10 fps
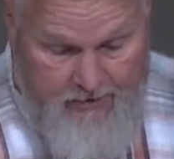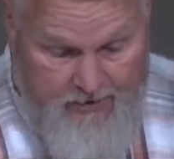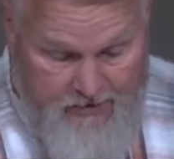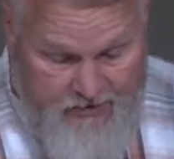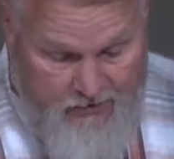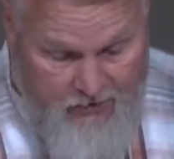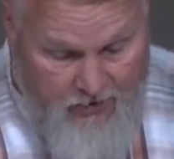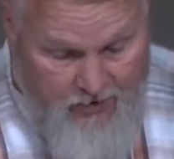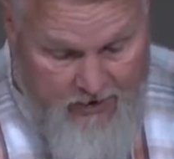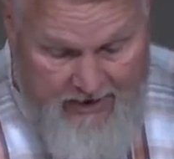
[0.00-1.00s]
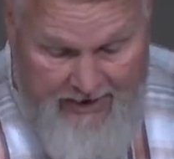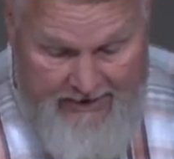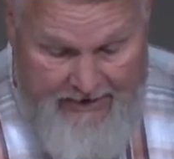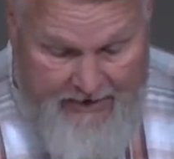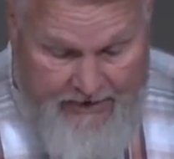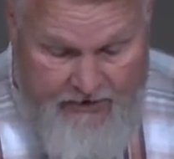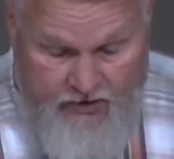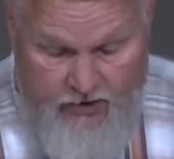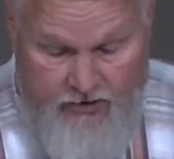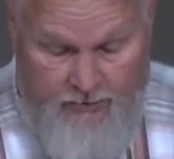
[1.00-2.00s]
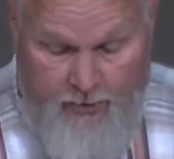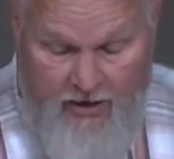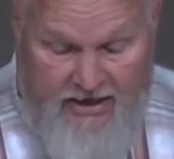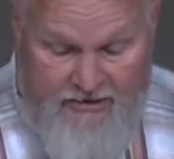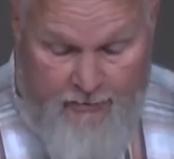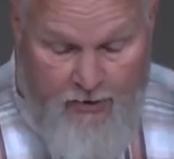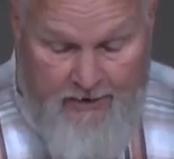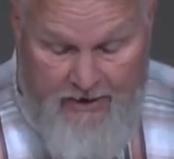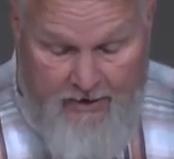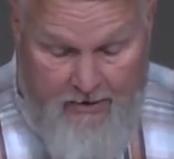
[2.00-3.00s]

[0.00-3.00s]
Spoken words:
So, Lord, I need you to prosper me.